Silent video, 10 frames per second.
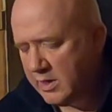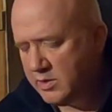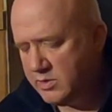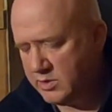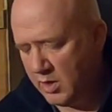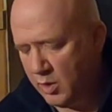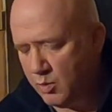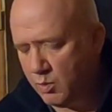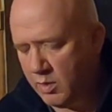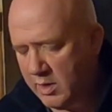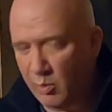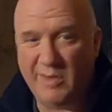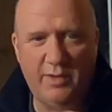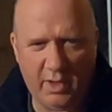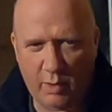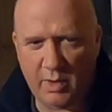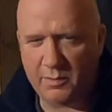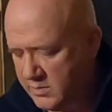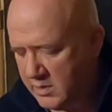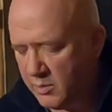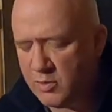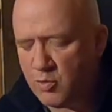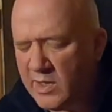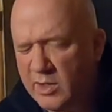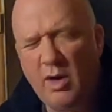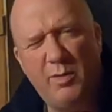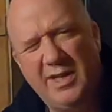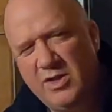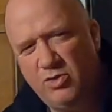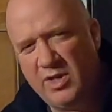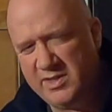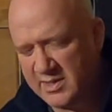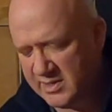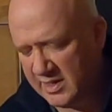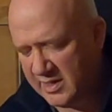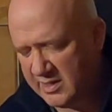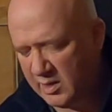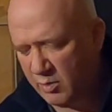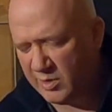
So, or even lower. So it's really got me interested in this idea.